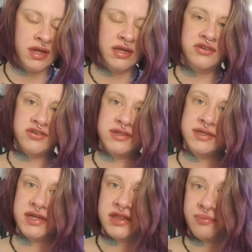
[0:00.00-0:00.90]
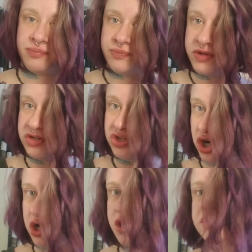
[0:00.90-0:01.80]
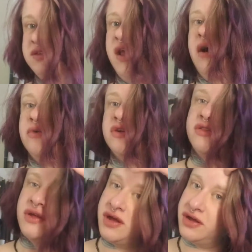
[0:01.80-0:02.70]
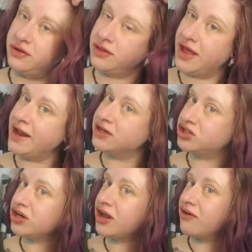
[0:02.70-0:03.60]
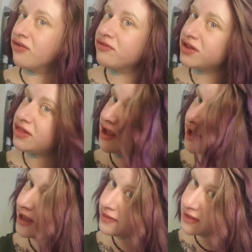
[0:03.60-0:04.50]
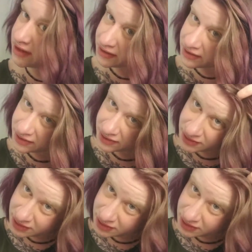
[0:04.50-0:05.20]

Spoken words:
just need to get the darkness out. The henna should cover everything and then